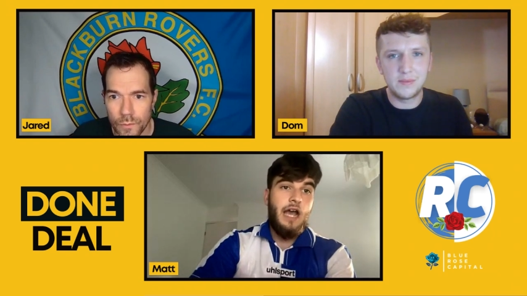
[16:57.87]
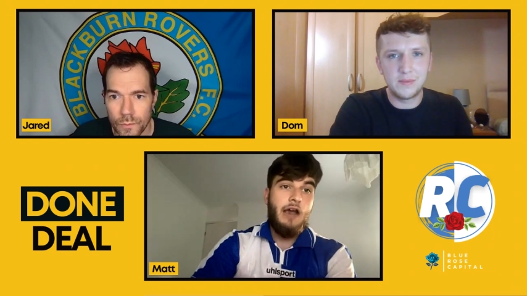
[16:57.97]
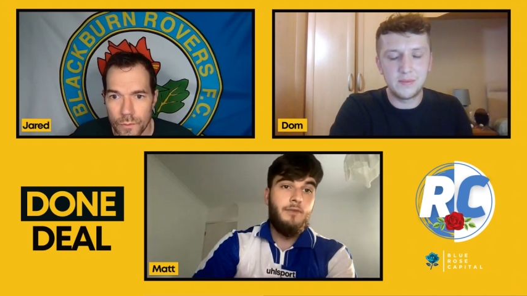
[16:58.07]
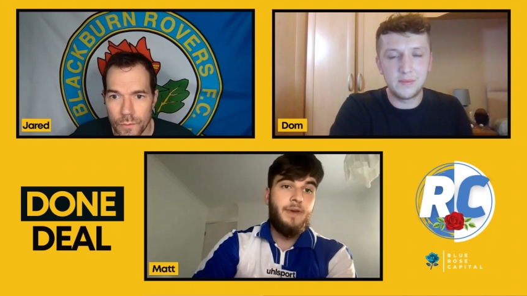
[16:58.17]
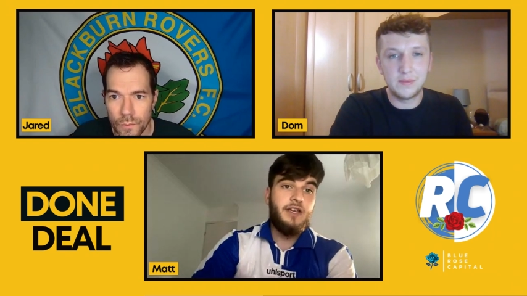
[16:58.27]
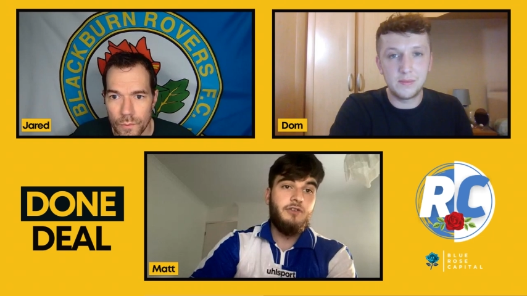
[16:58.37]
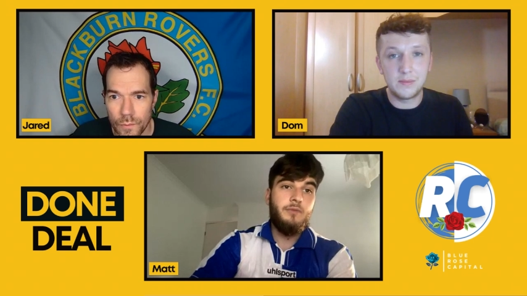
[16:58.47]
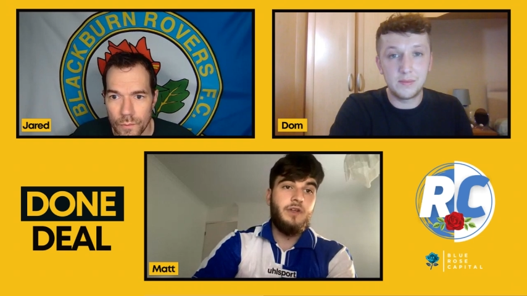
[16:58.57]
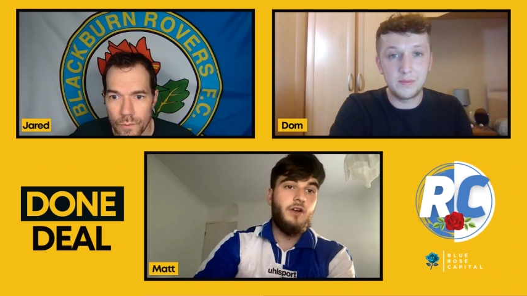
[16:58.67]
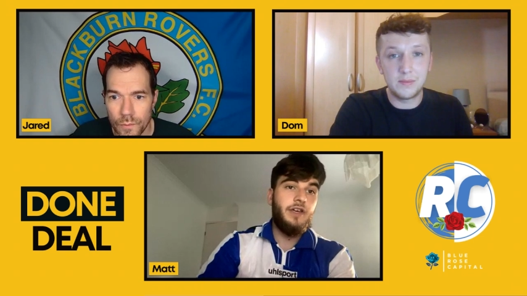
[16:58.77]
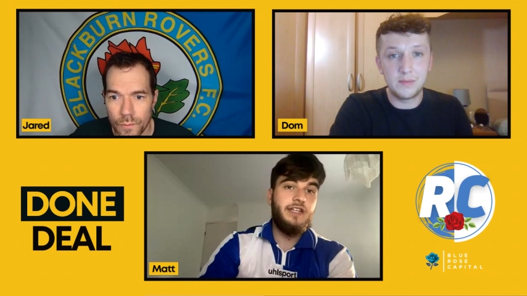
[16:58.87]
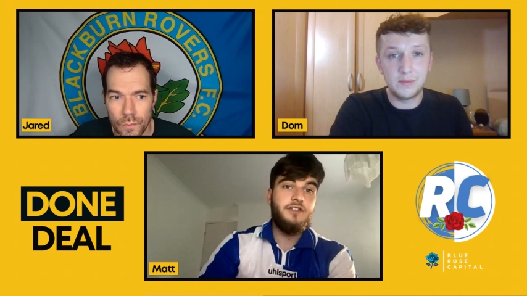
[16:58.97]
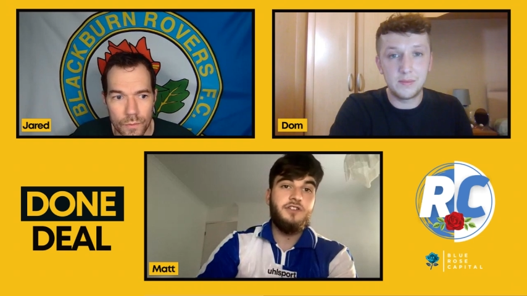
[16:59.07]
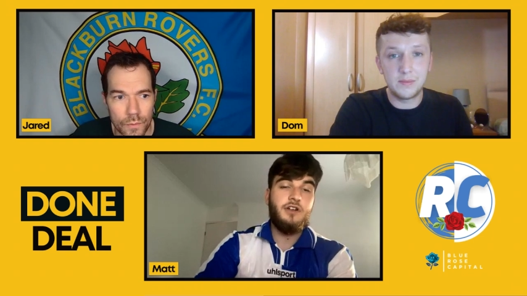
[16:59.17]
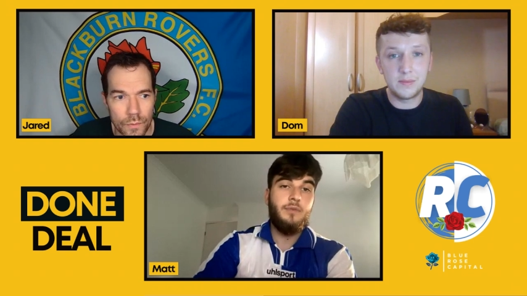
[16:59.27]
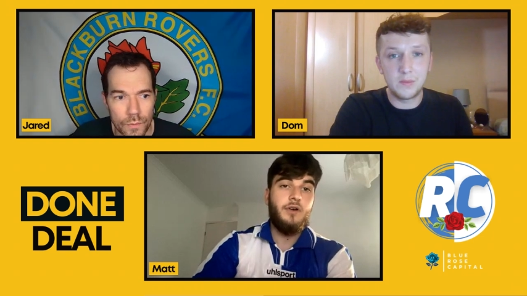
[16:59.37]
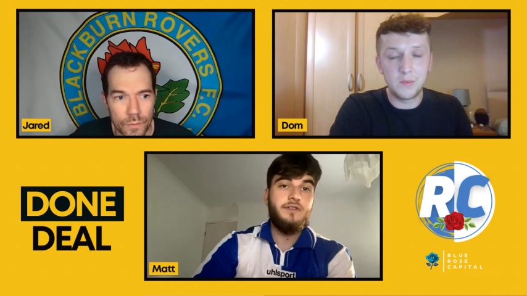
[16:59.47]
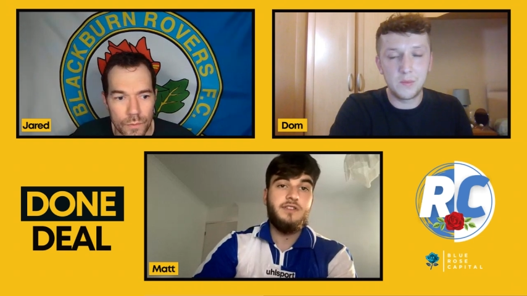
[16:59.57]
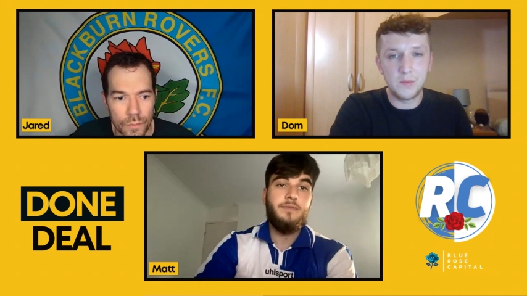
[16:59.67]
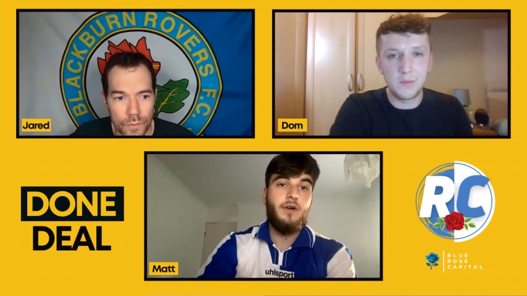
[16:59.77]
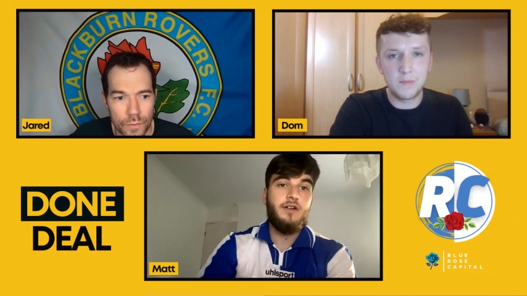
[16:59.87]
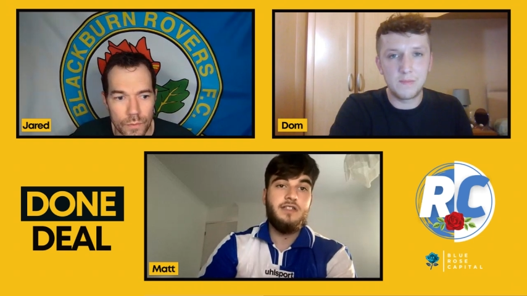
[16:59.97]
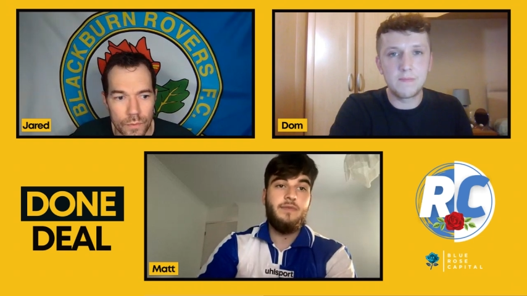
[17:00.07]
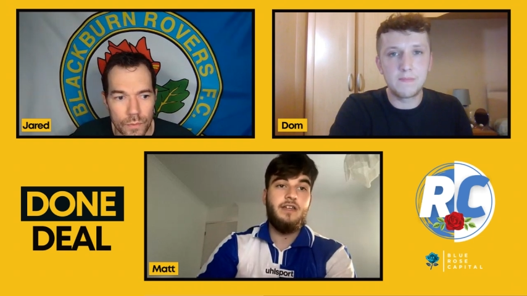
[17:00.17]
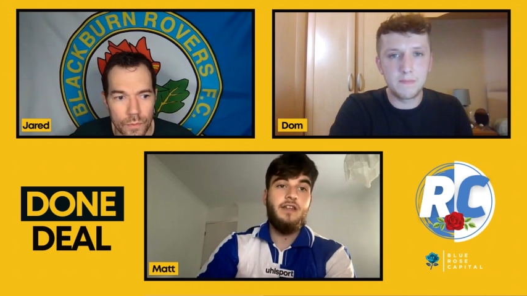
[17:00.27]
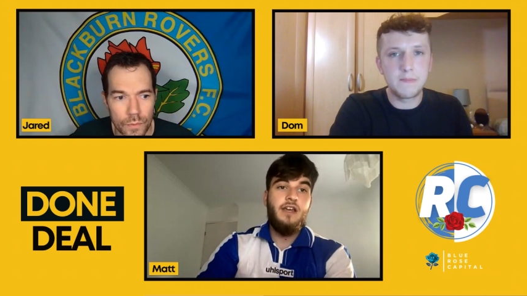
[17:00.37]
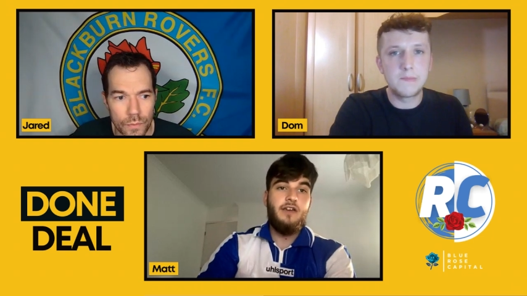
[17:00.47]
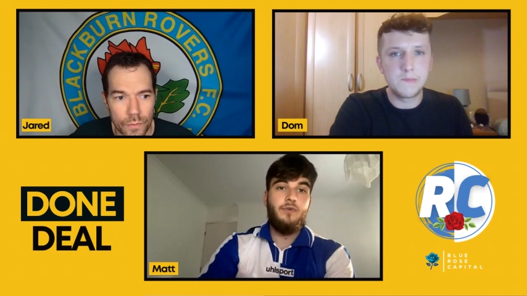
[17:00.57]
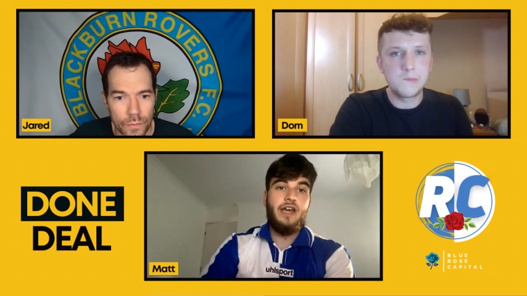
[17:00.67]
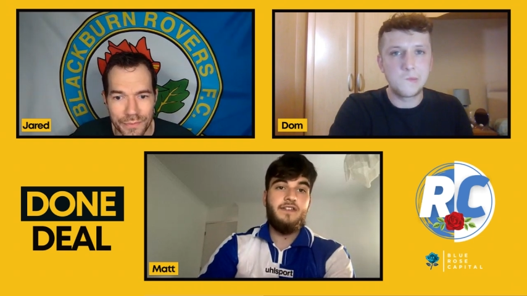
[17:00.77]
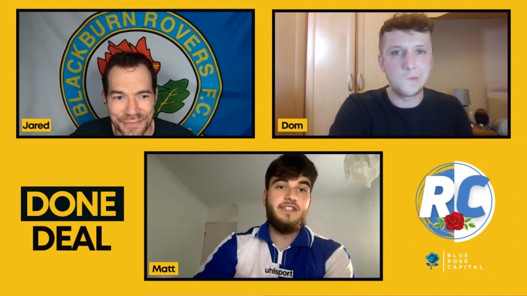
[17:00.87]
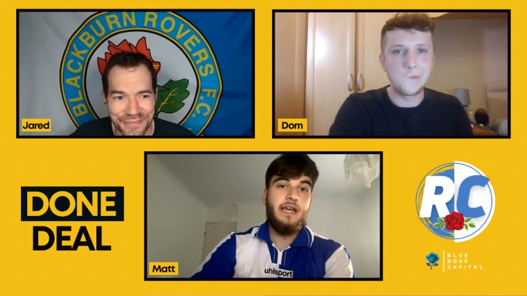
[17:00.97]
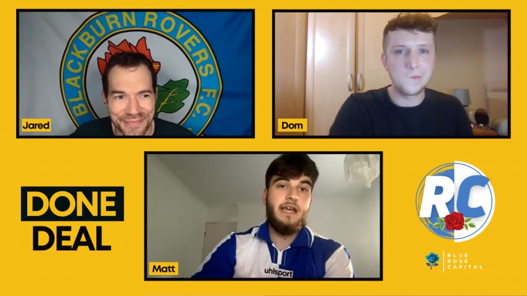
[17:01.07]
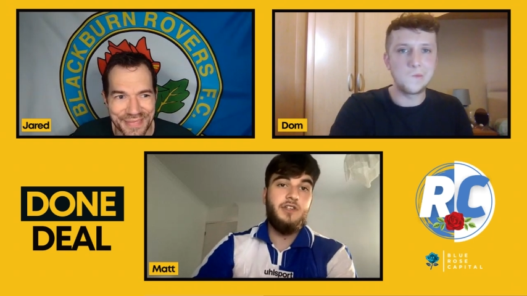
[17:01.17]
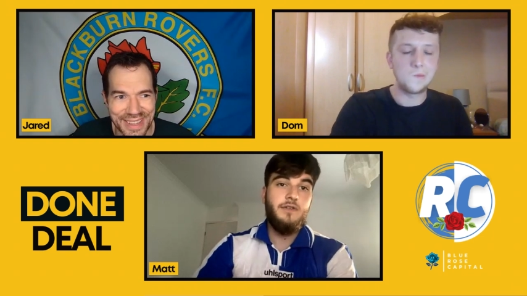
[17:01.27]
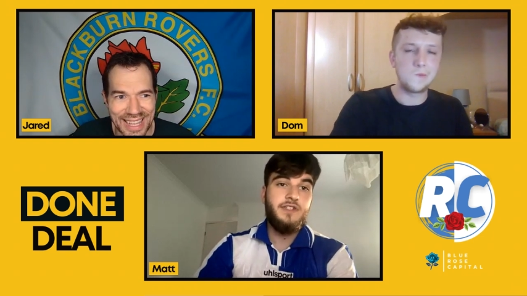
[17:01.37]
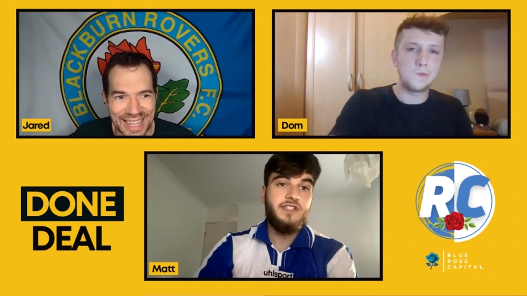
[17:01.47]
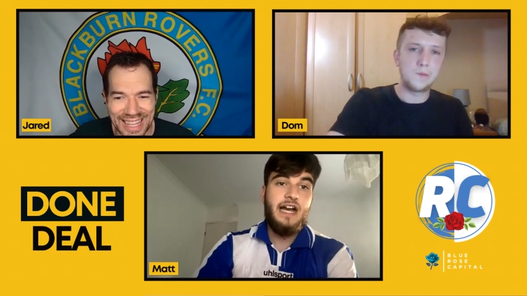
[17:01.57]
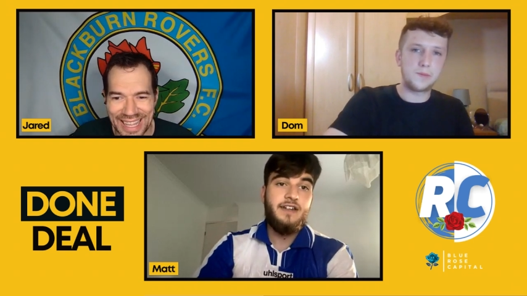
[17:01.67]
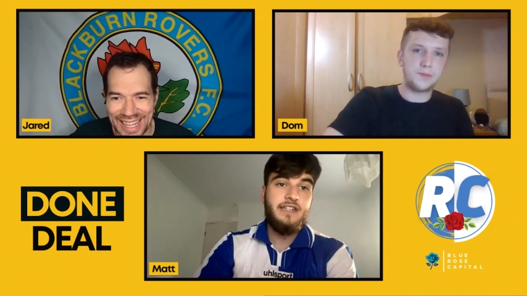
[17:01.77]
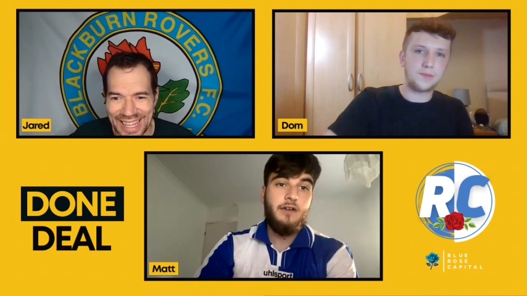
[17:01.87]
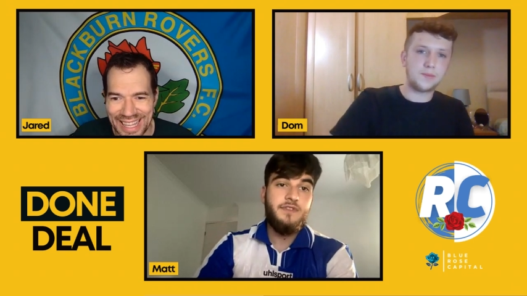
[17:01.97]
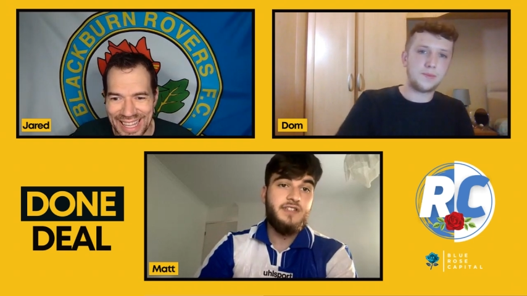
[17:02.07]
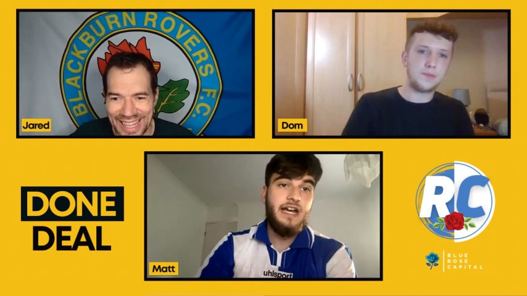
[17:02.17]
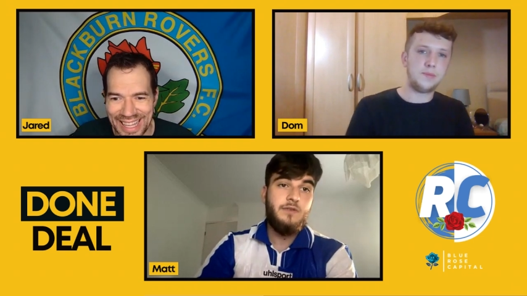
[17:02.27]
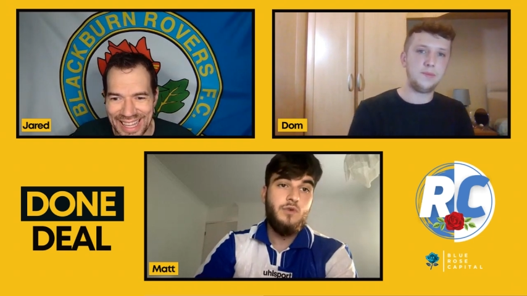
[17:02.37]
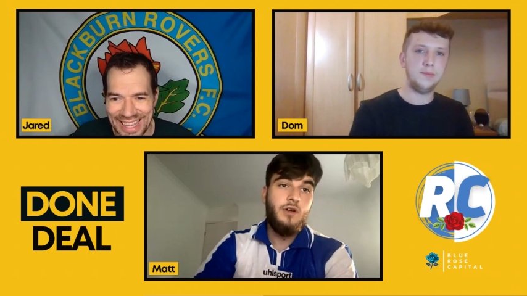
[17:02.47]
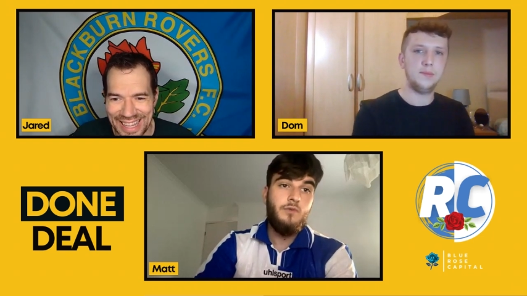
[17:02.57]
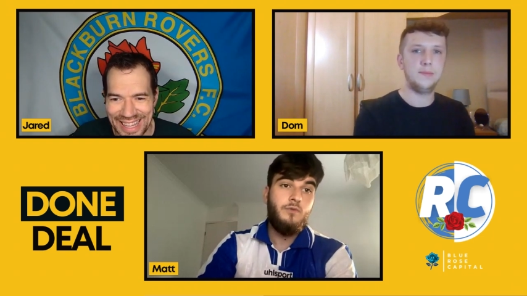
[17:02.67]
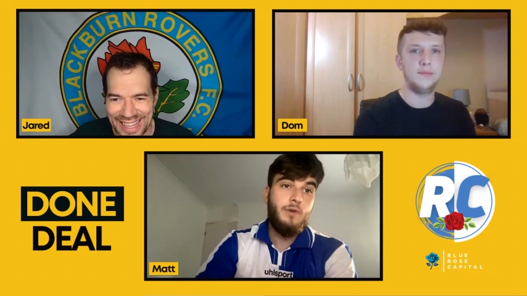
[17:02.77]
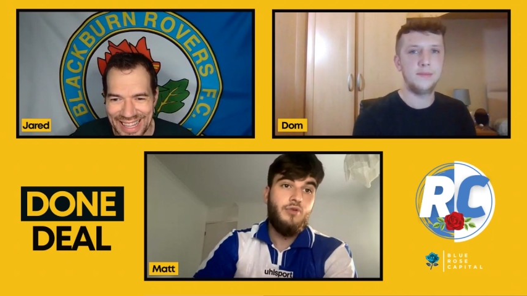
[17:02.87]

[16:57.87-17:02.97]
Speaker 1: Harry Pickering, we know he can chuck a ball into the box. I mean, if we get the same on the other side, down the side where we